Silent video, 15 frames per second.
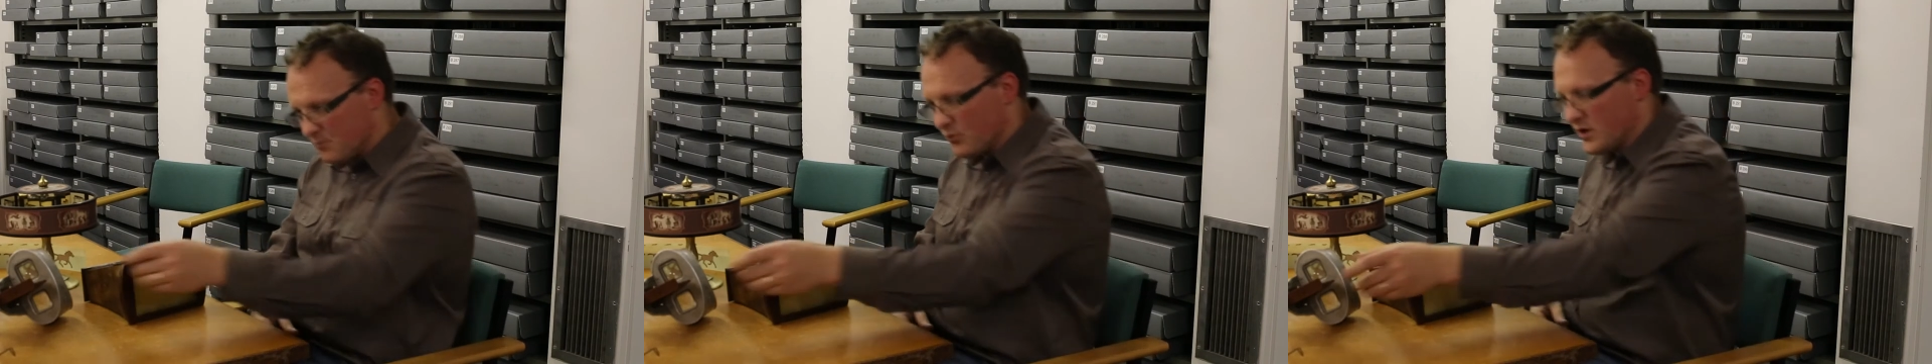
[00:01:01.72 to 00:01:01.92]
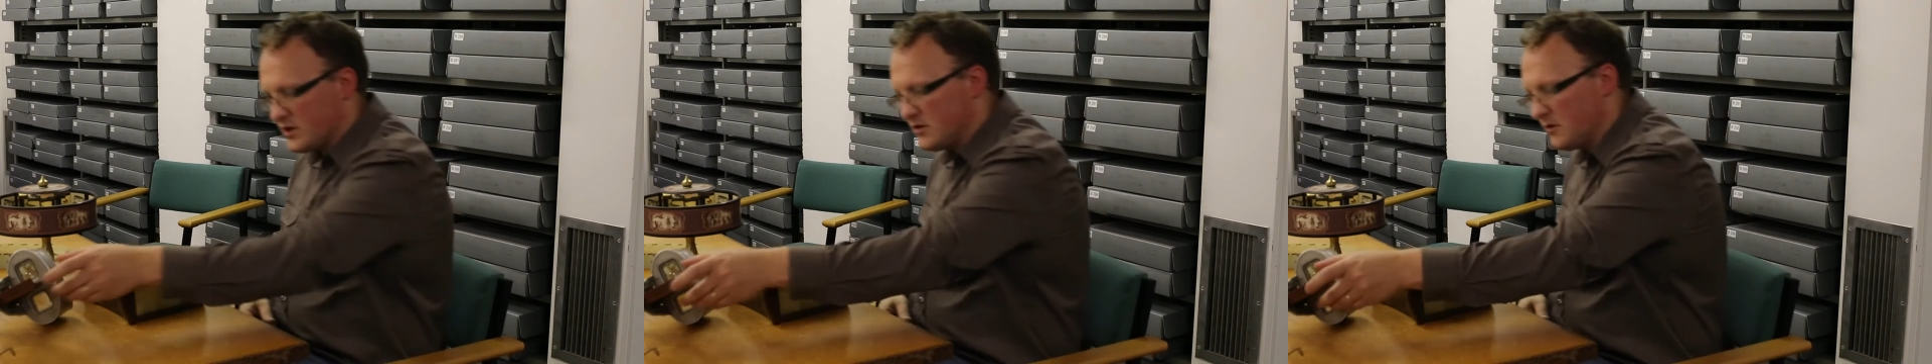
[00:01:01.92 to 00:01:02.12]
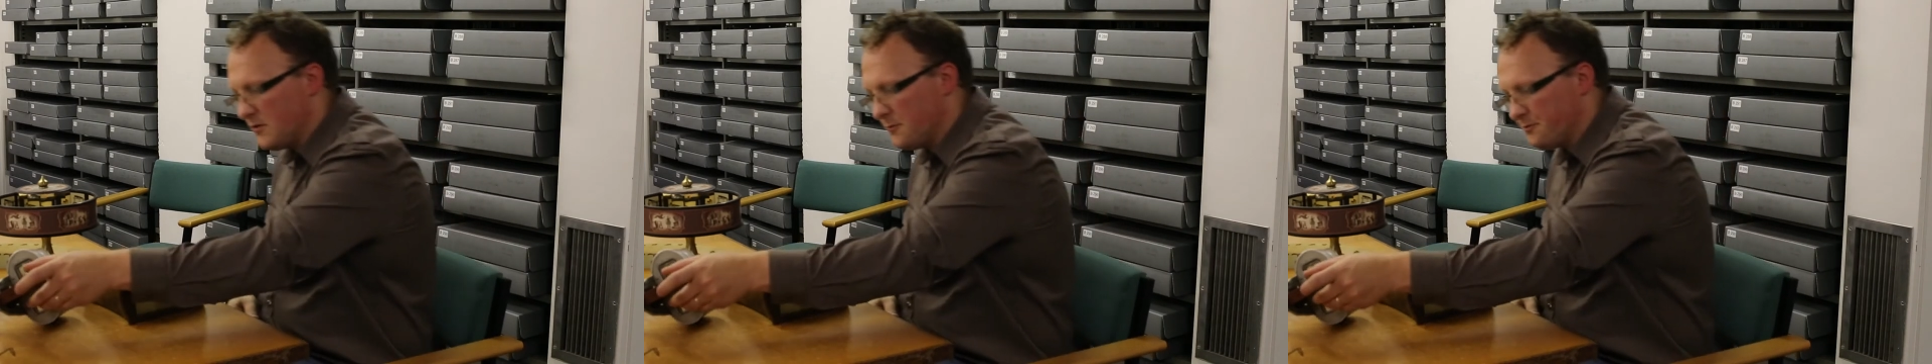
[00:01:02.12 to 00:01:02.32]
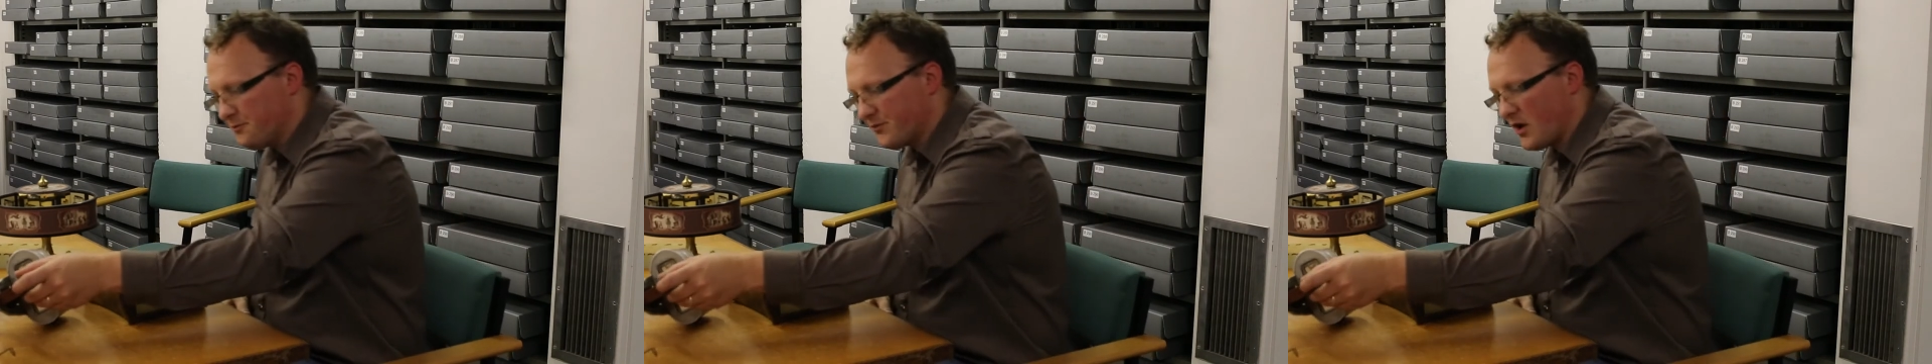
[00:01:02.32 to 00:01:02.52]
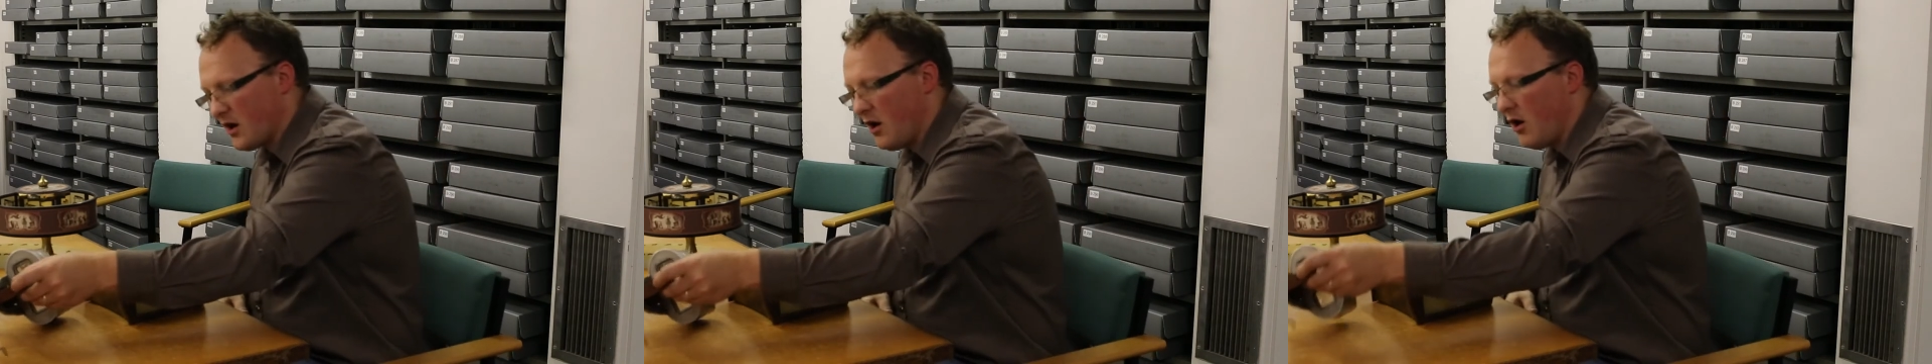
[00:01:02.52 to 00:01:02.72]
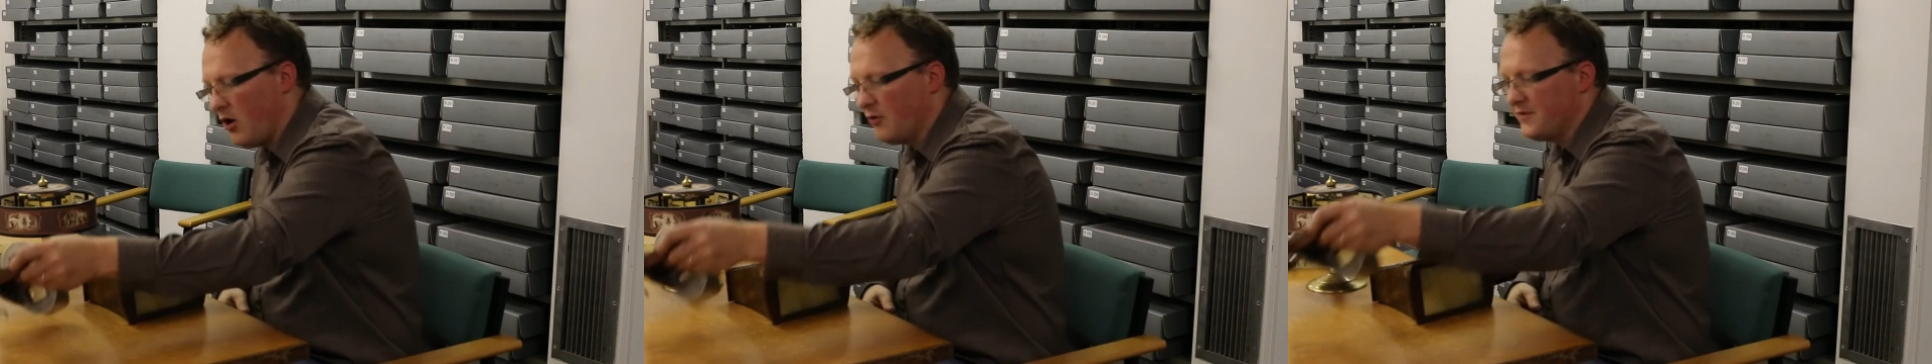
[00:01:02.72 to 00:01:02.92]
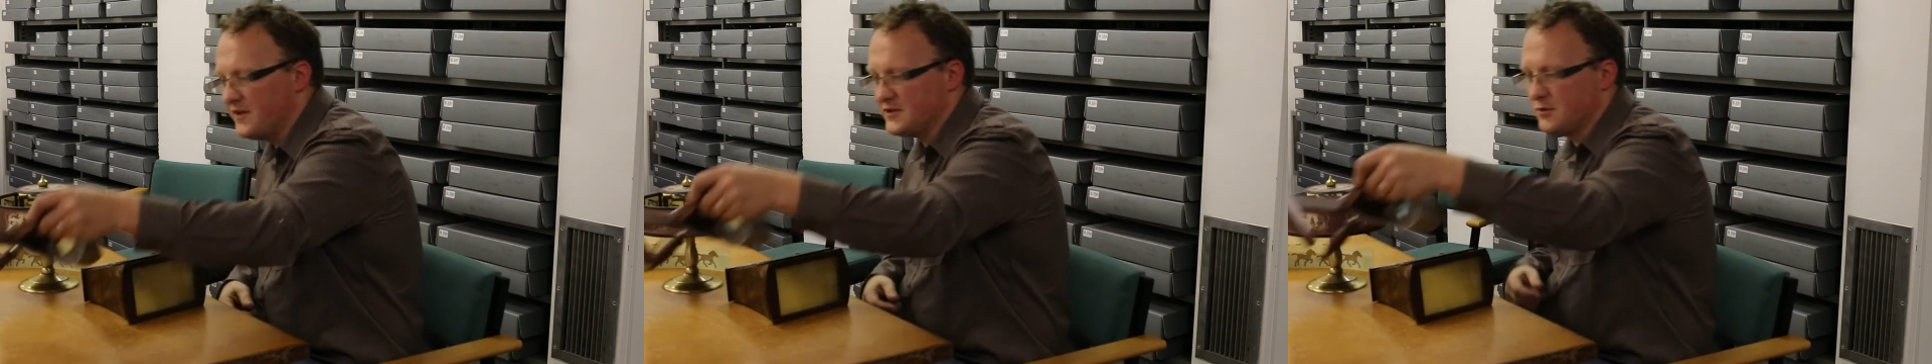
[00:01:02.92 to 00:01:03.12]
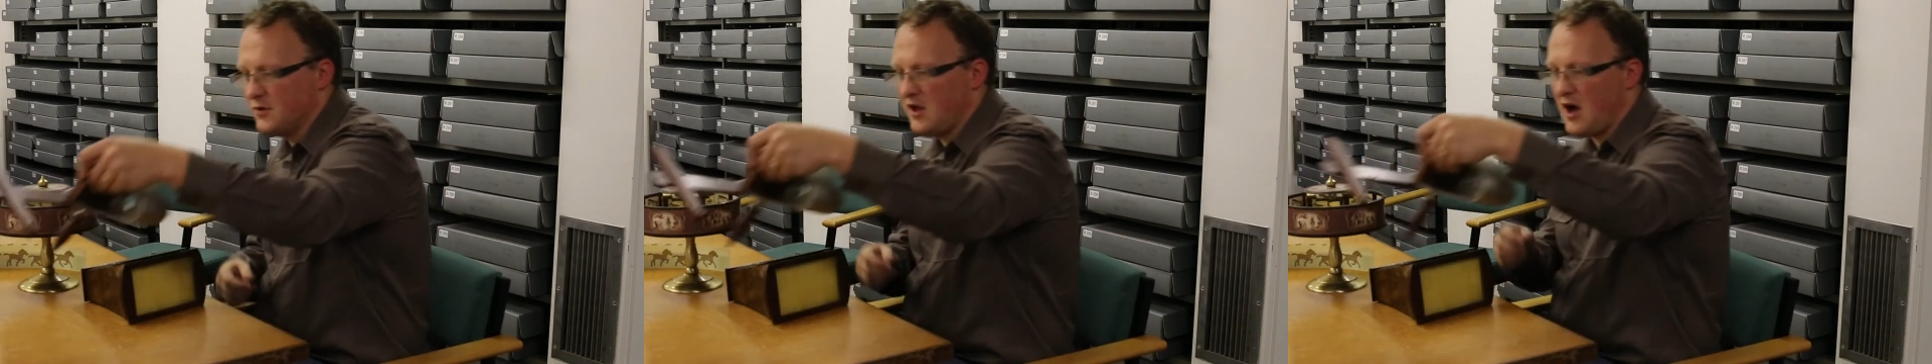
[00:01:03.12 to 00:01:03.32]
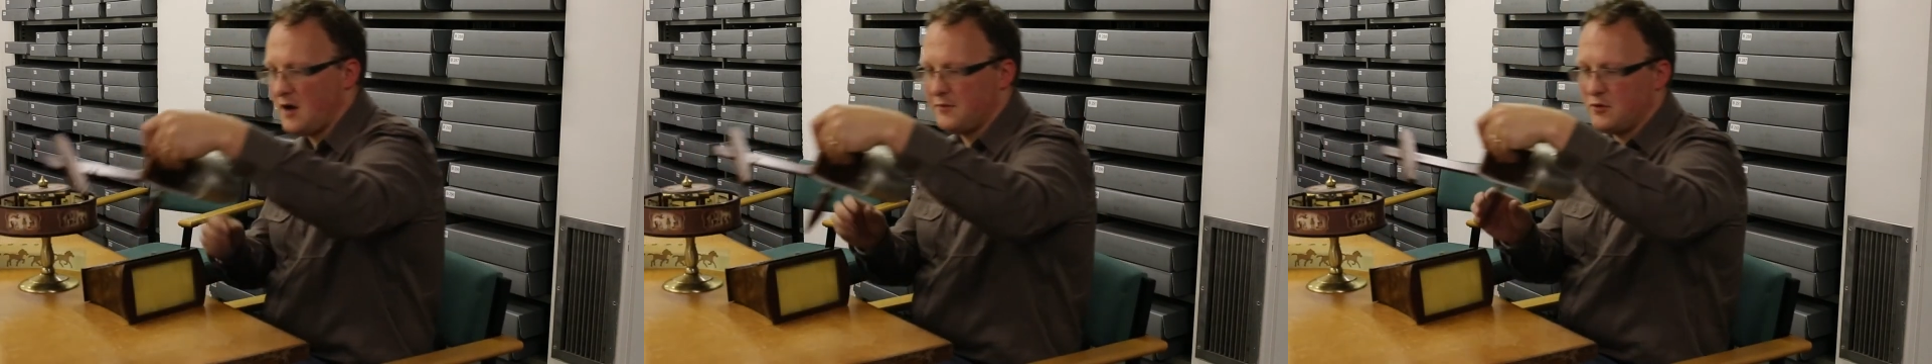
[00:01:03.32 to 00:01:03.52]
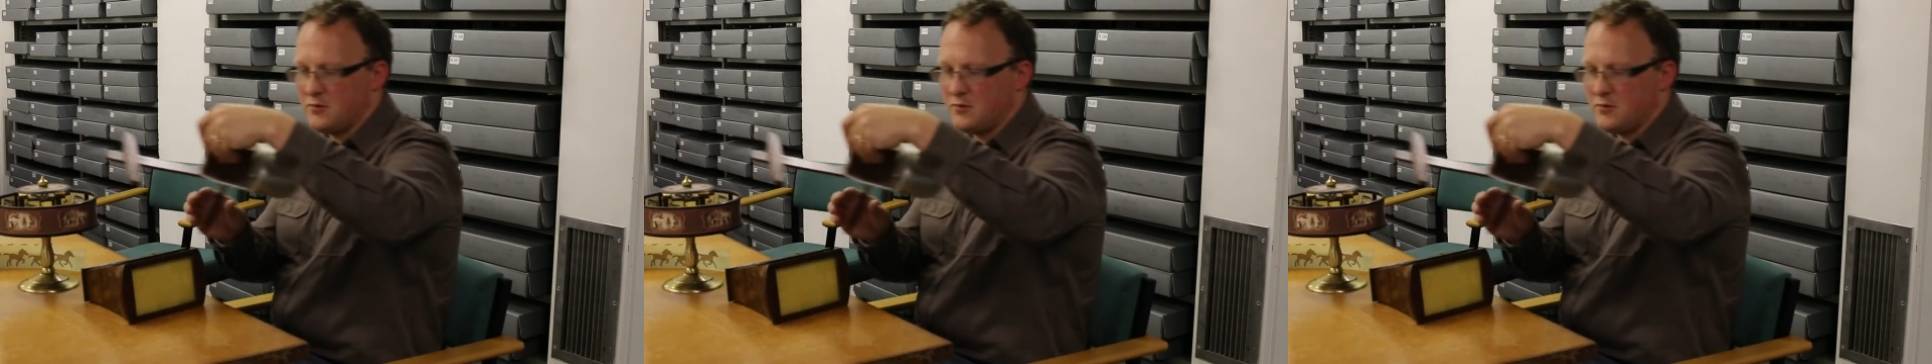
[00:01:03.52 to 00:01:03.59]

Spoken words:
When you hold this one up,